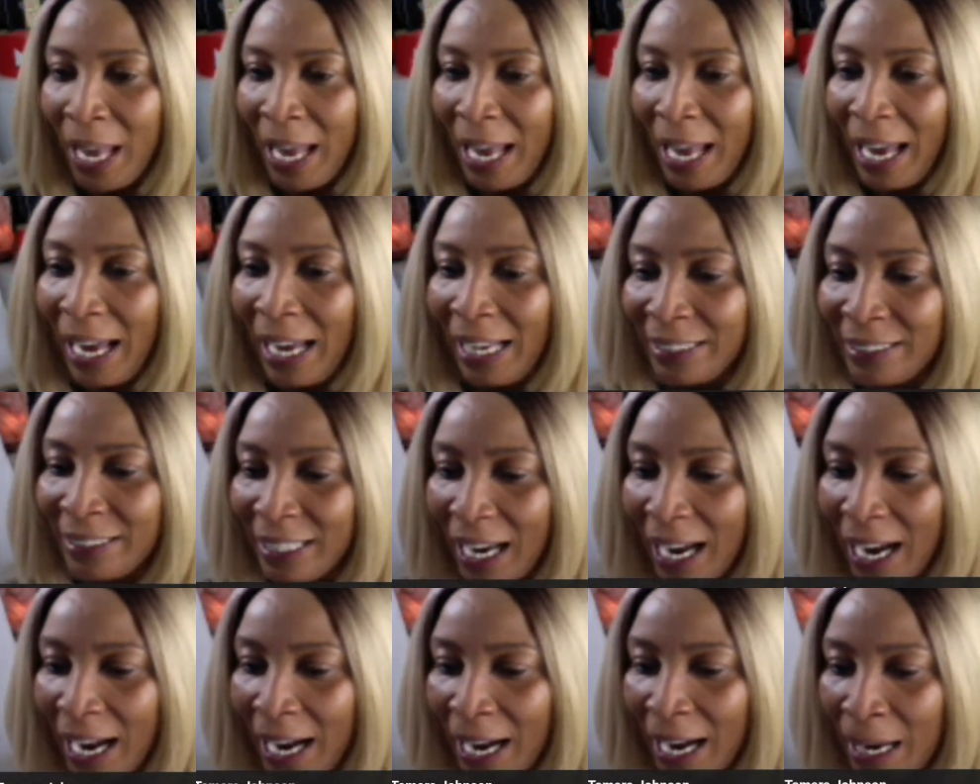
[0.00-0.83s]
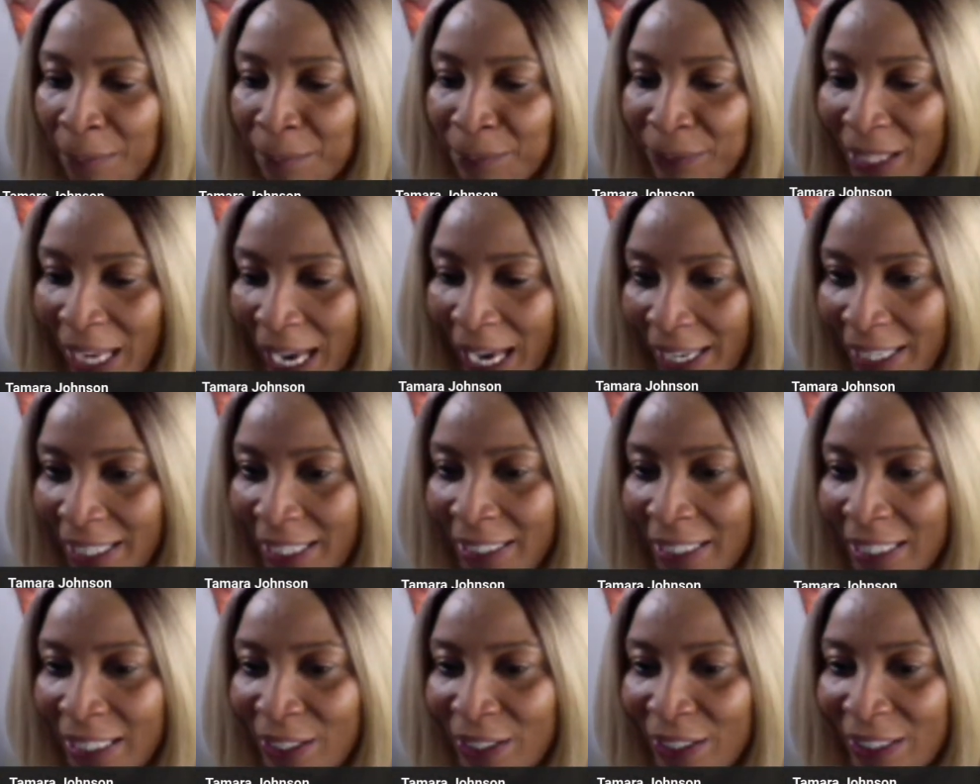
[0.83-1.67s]
And
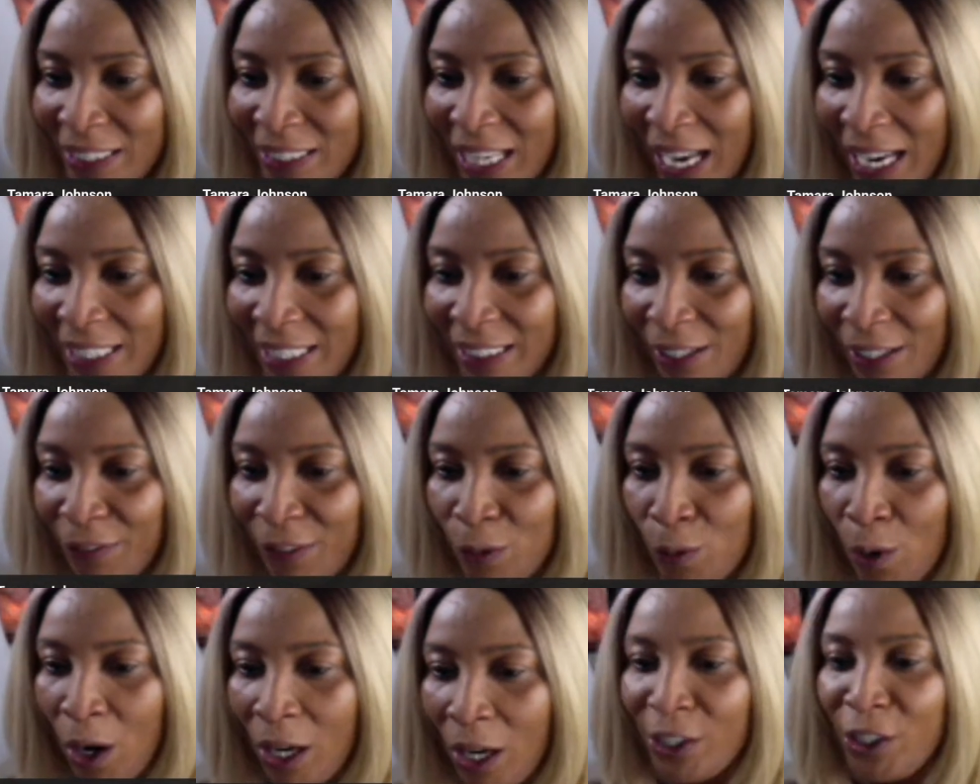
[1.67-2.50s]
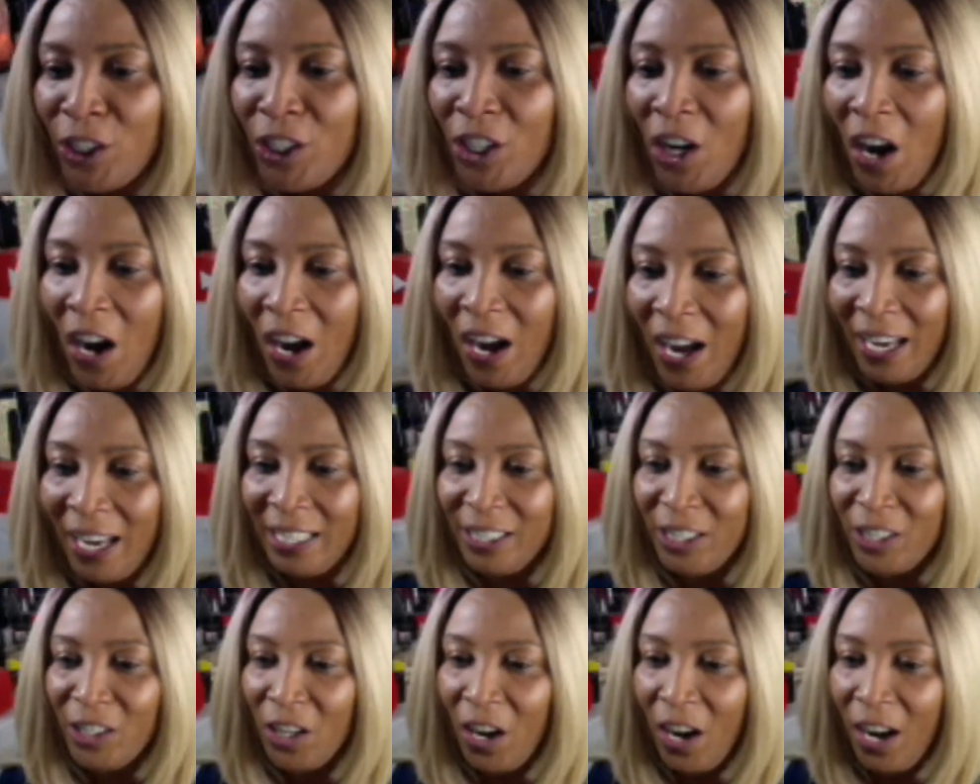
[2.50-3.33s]
Diana, good night, everyone.
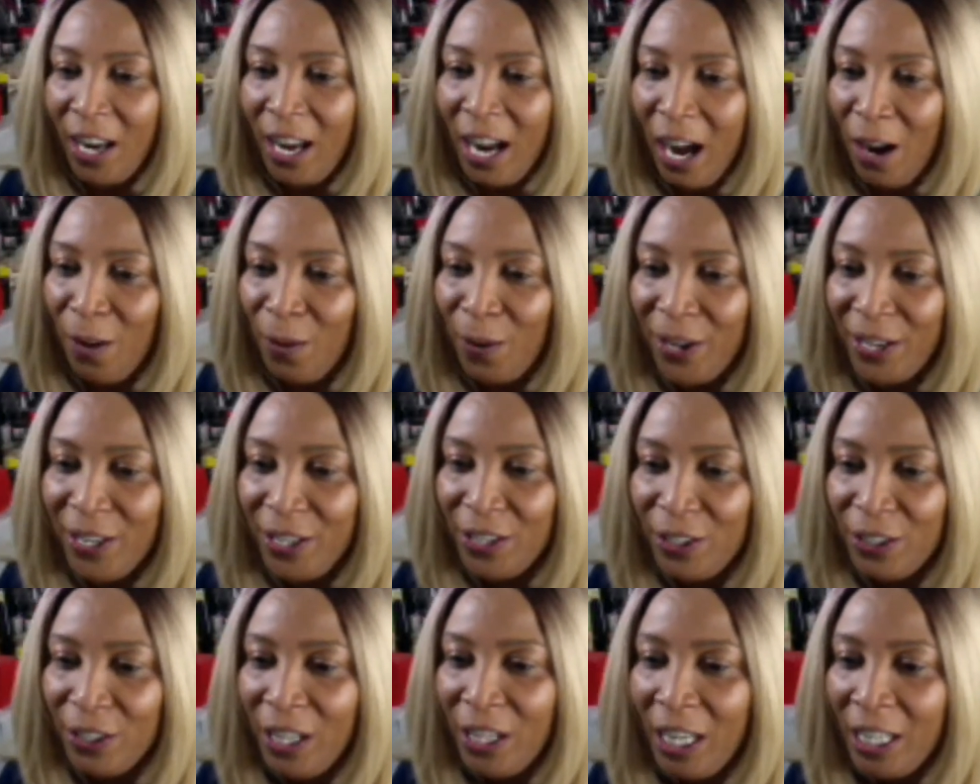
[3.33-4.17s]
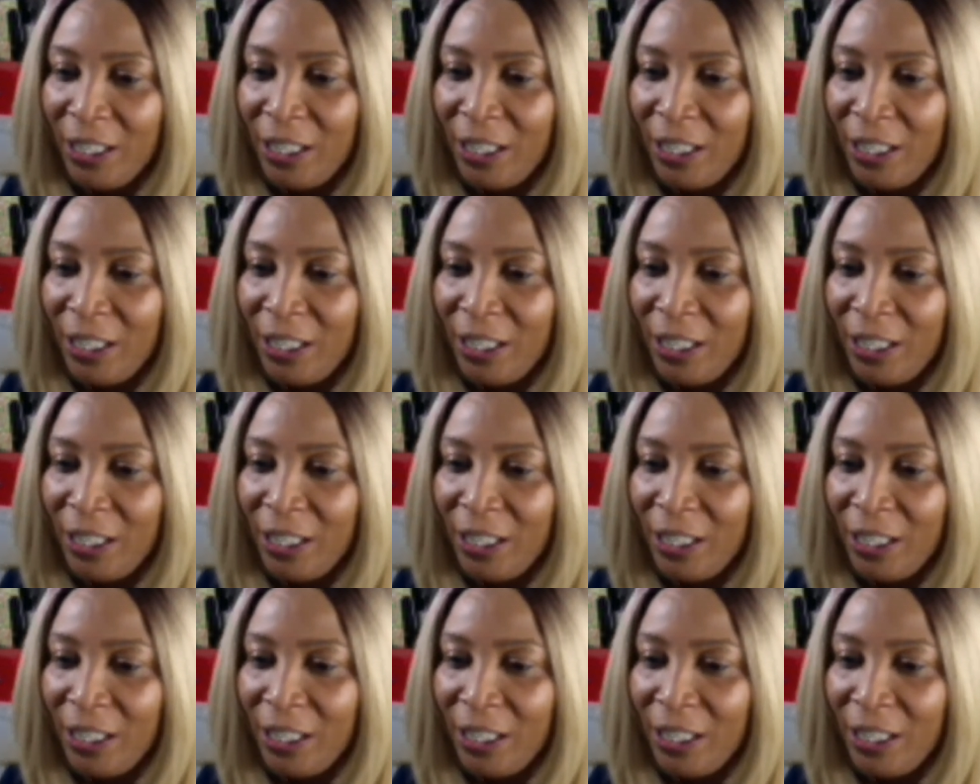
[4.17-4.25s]
Joy, how are you?